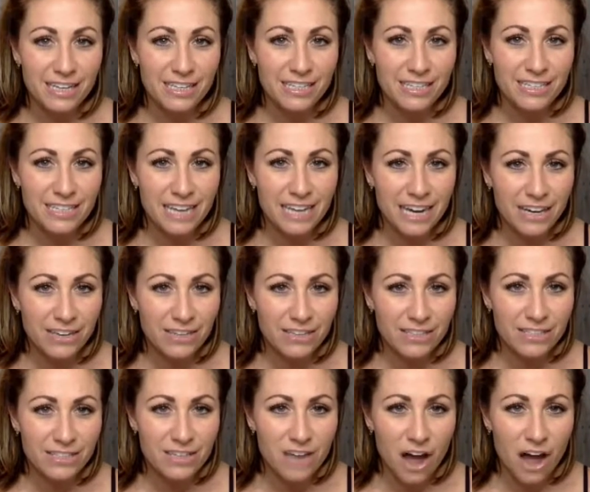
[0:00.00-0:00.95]

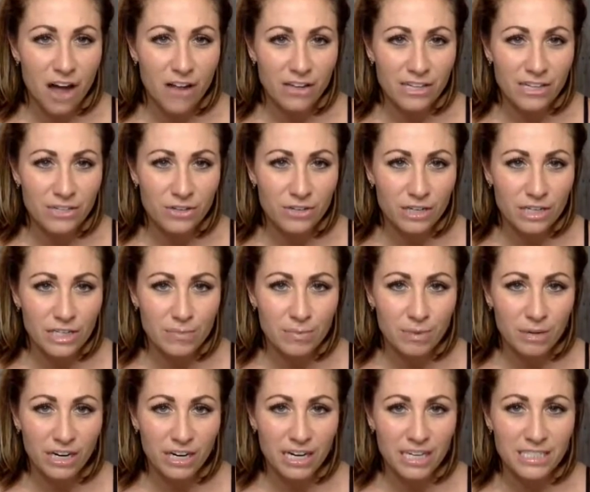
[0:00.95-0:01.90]
sales knowledge or
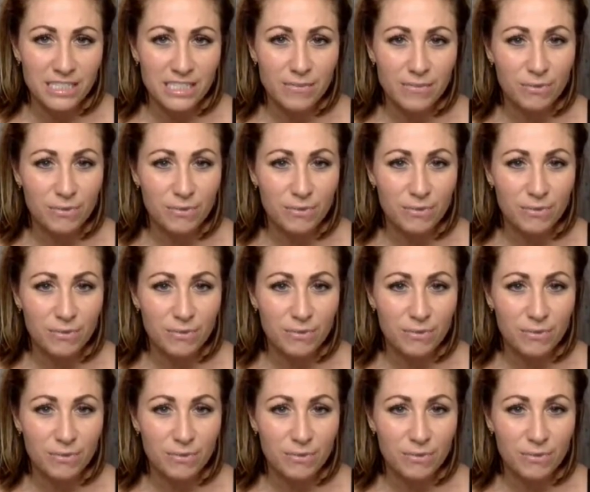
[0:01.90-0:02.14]
experience?